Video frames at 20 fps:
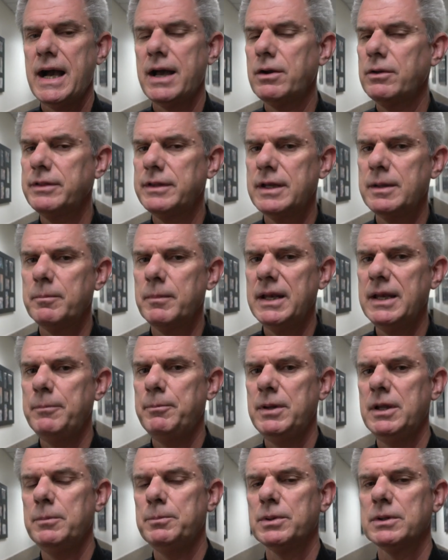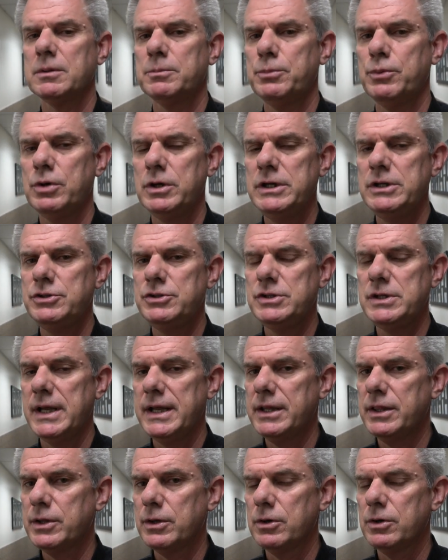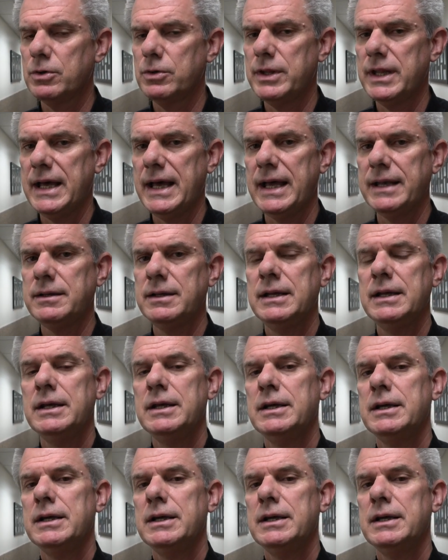I don't think many people appreciate, though, that